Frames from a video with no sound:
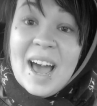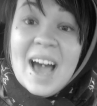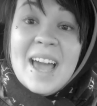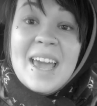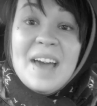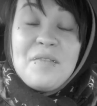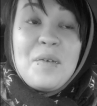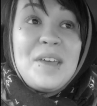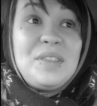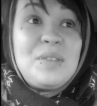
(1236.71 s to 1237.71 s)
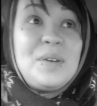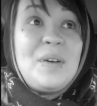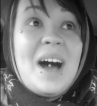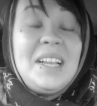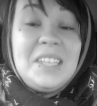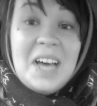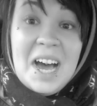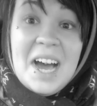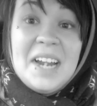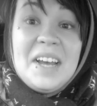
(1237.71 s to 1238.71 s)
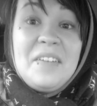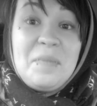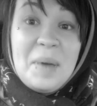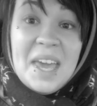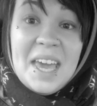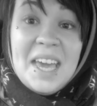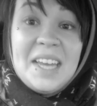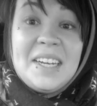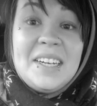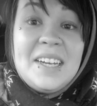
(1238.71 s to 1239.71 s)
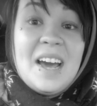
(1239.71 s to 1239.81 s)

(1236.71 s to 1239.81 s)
I have went through a lot of pain.